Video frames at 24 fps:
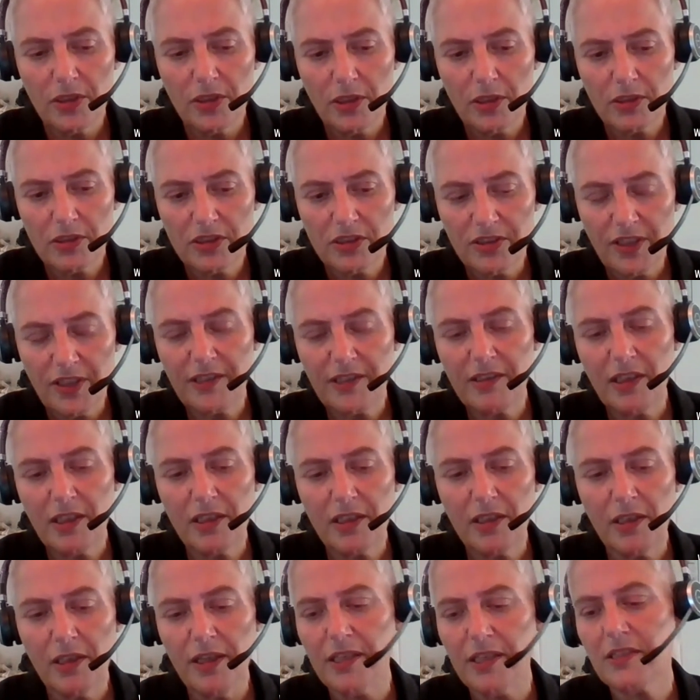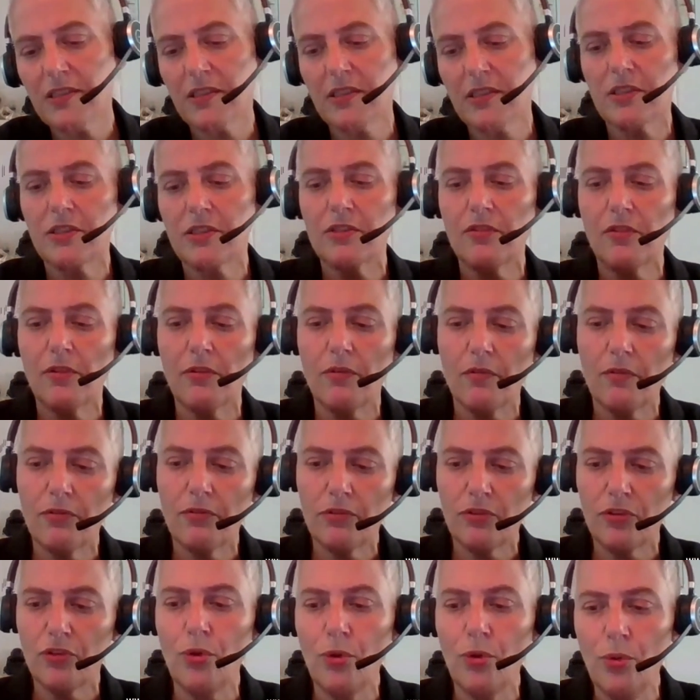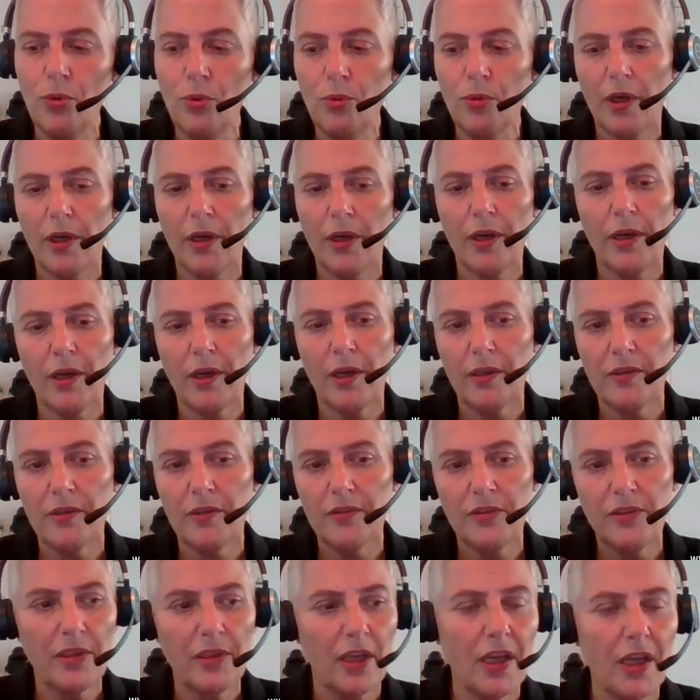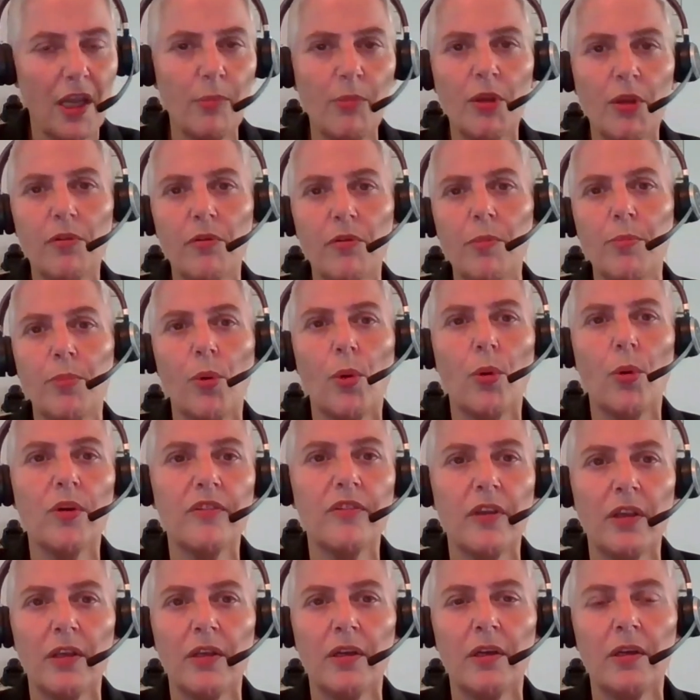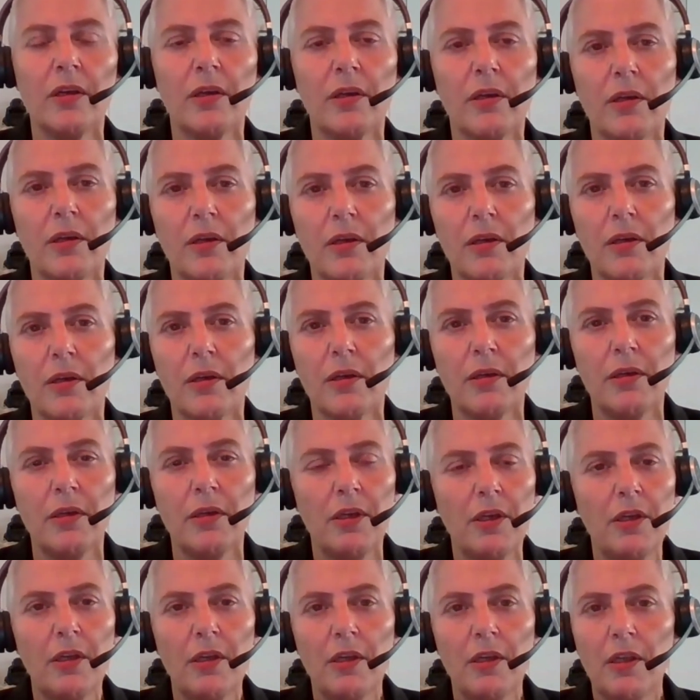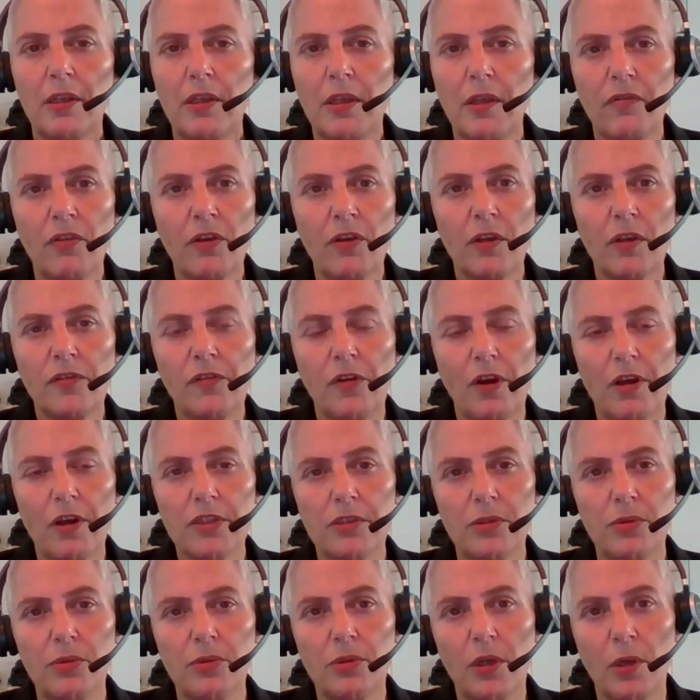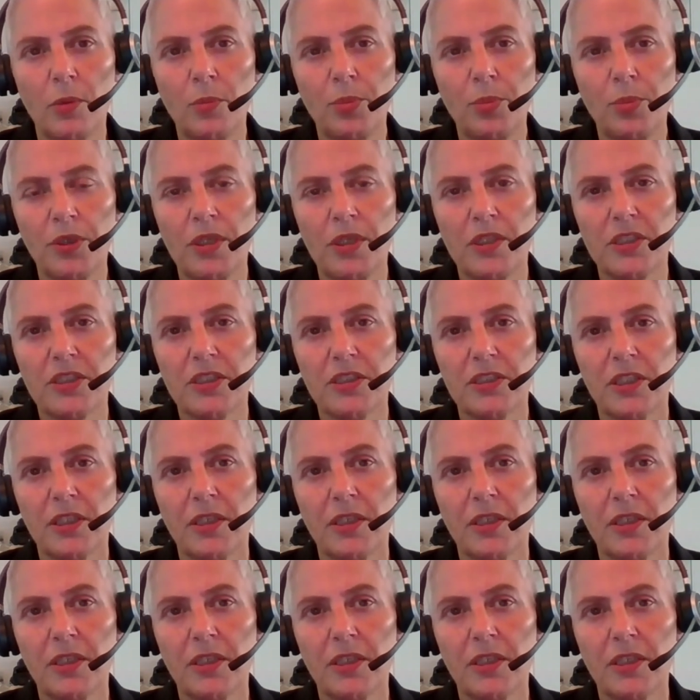static lists to the dynamic reporting, giving advice to companies.